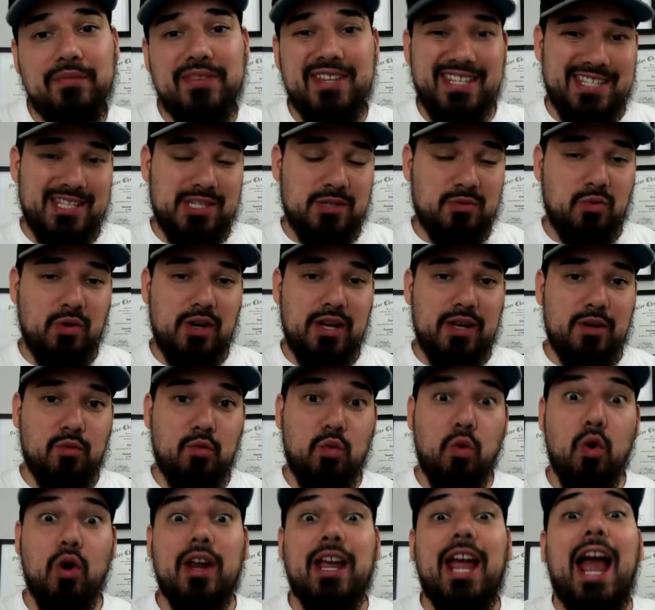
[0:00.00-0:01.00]
This is what
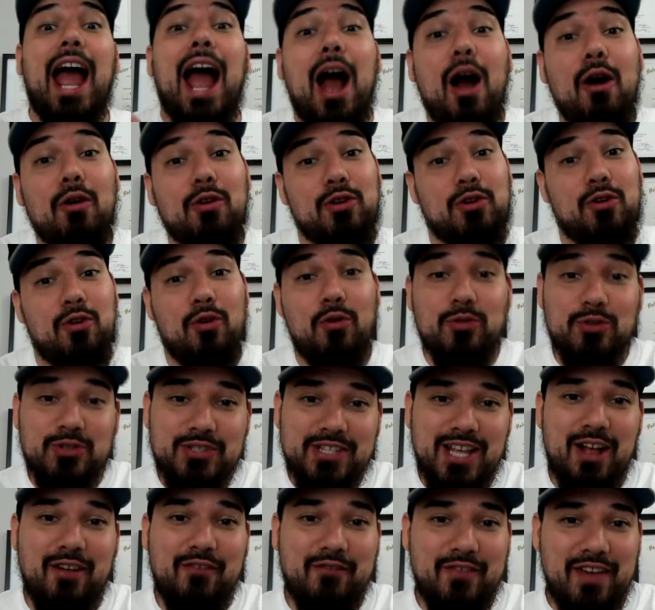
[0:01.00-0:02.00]
work out your own
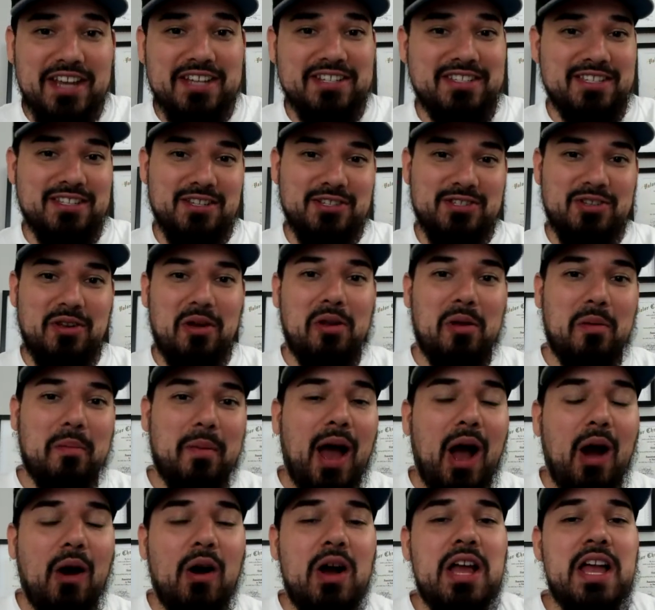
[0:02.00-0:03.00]
salvation is all
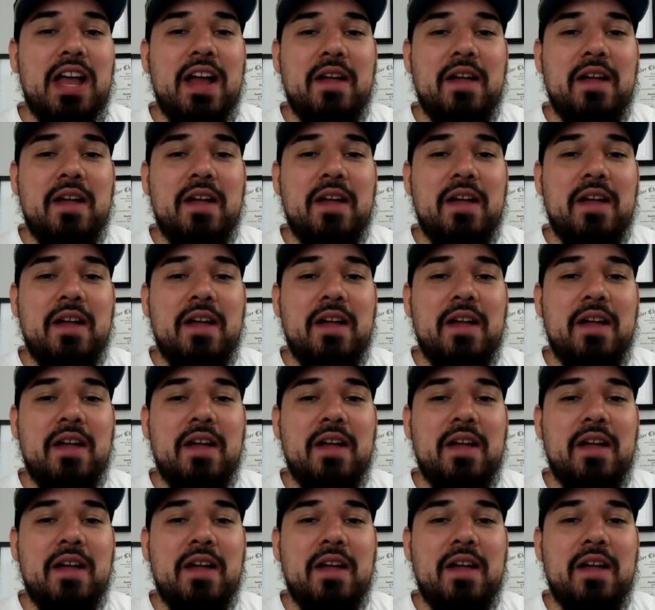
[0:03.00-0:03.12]
about.